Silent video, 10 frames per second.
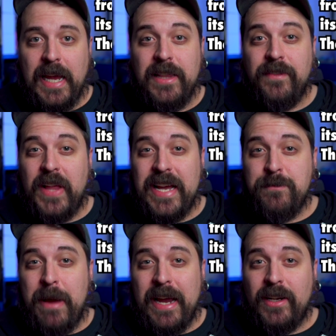and the
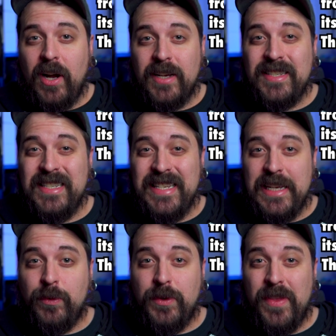flashback cost is
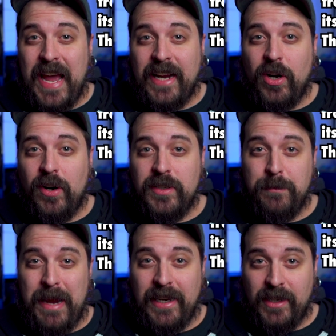equal to that card's
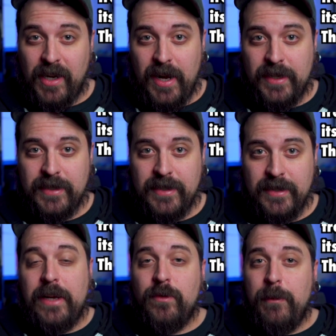mana cost.
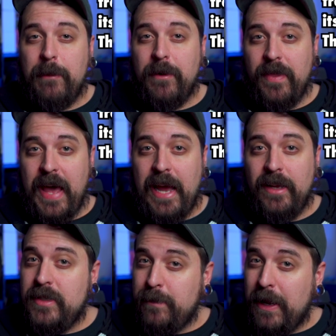And remember
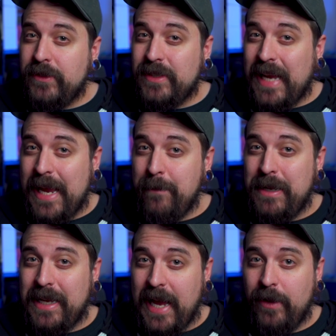that spells can't
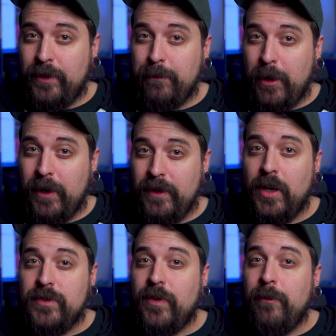be countered part
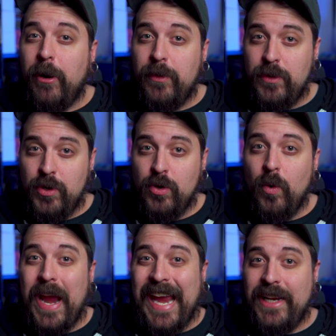goes for both
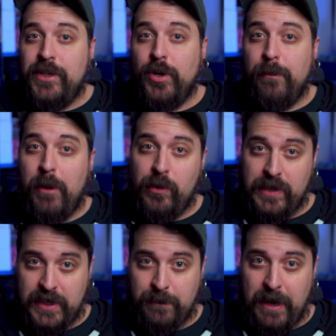you and your
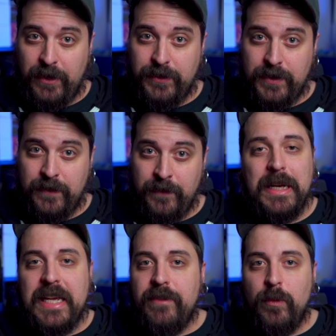opponent's spells.
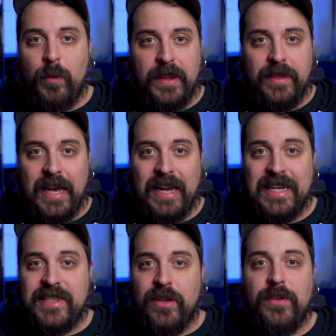But even with that,
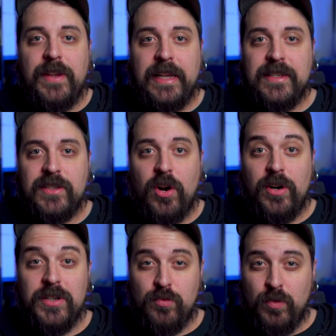I still think this
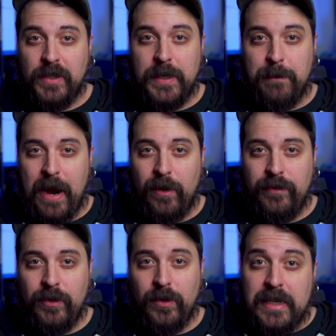card is really
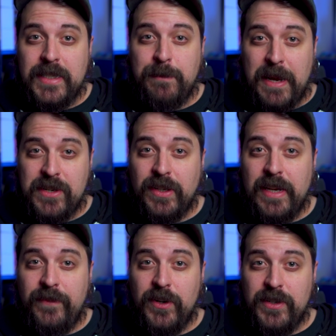powerful,
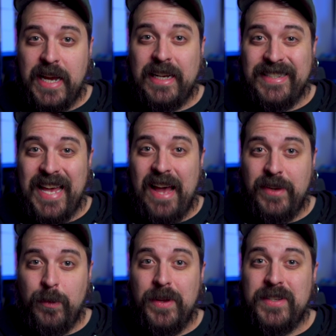especially if your deck is
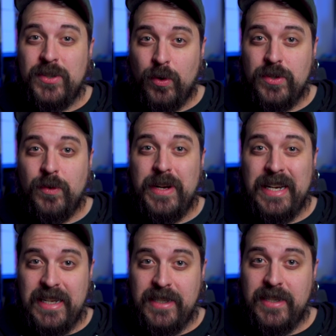heavy with sorcery
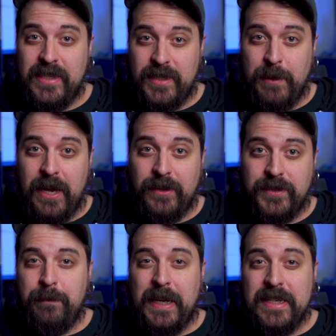and instant
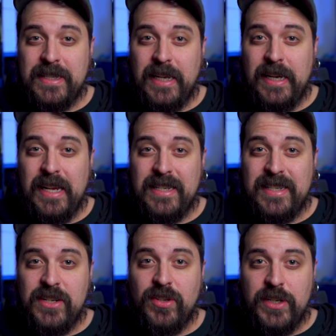spells, because then it
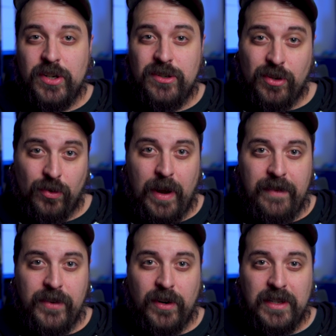essentially turns your
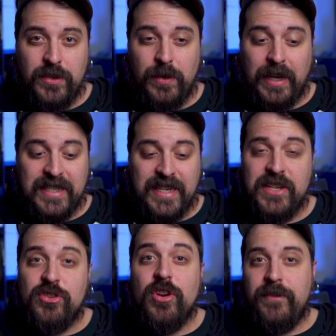graveyard into an
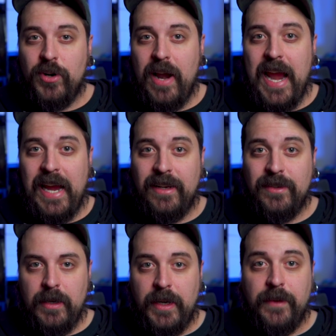extension of your hand.
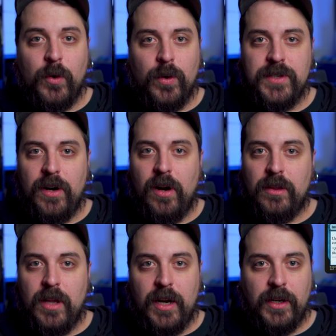And of course there are a
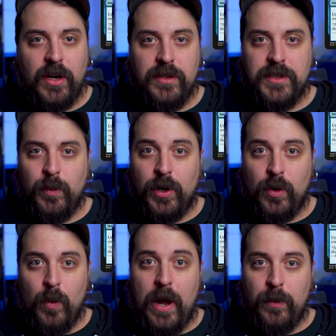lot of cards that
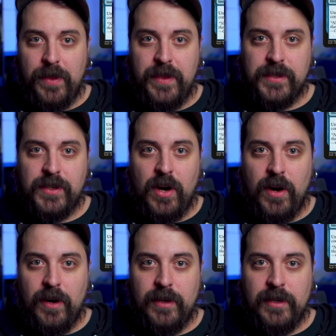work well with this
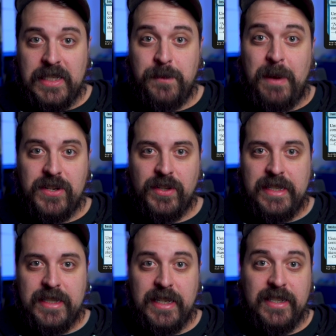card,
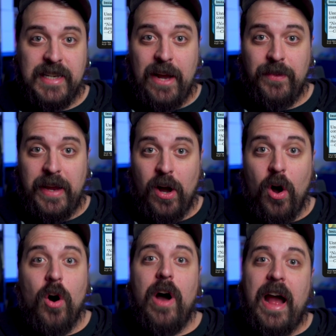especially since now they
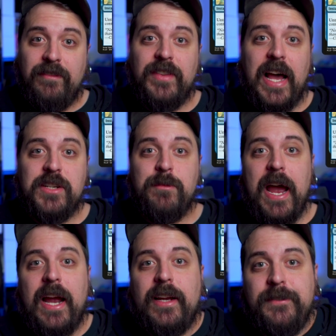all have flashback.